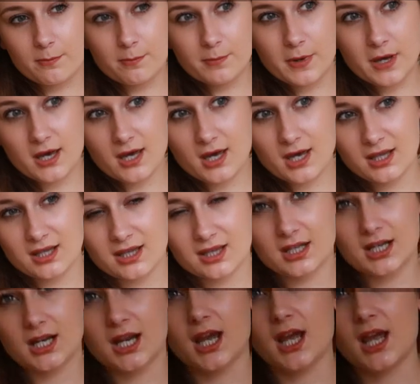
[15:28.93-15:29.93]

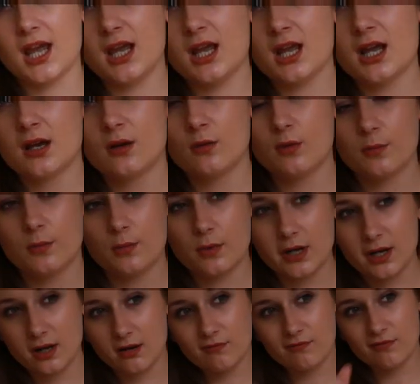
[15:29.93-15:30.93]
birthday when we
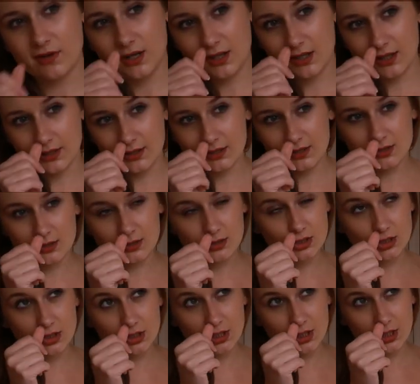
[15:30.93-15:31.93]
went out for
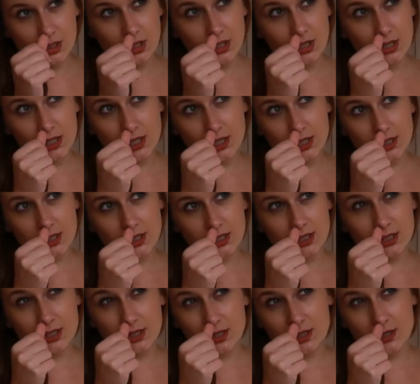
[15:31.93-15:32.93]
lunch.
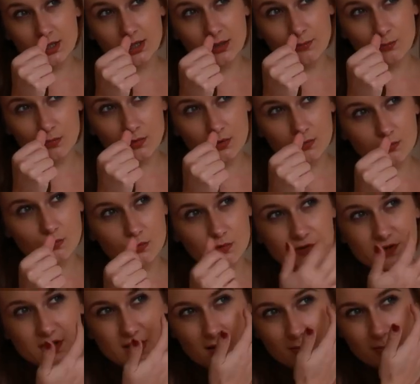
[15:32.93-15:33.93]
When
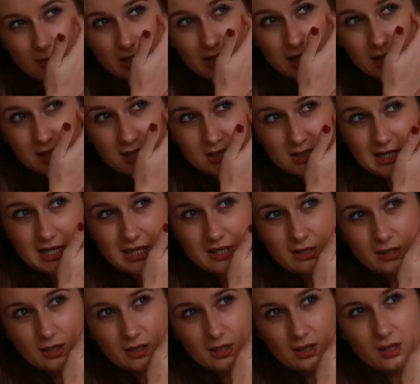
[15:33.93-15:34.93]
was that, my
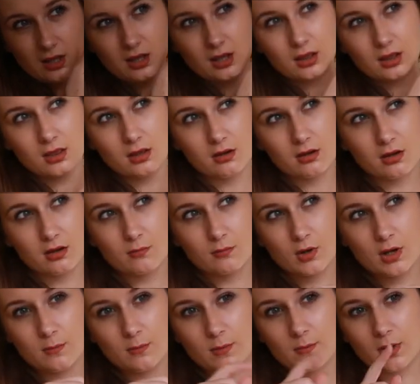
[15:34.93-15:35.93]
18th? No, it
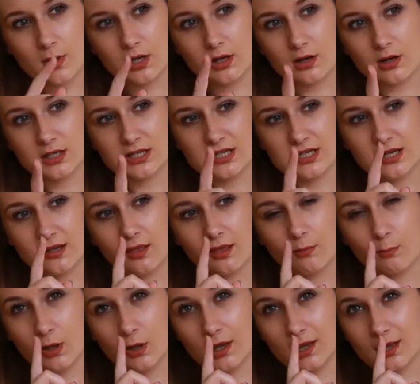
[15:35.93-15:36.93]
might have been my 19th
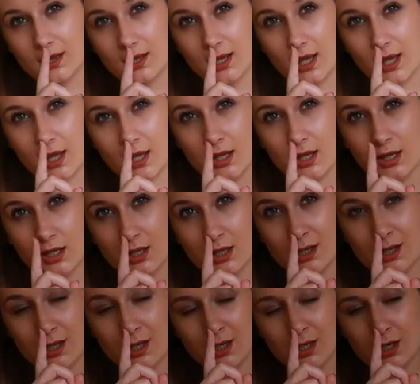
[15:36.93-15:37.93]
birthday.
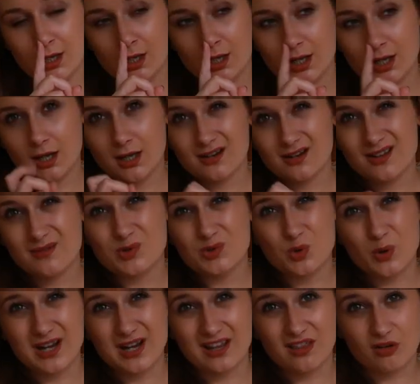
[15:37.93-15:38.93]
I'm
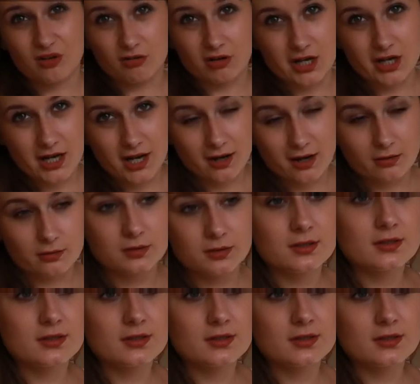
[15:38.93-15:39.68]
23 now,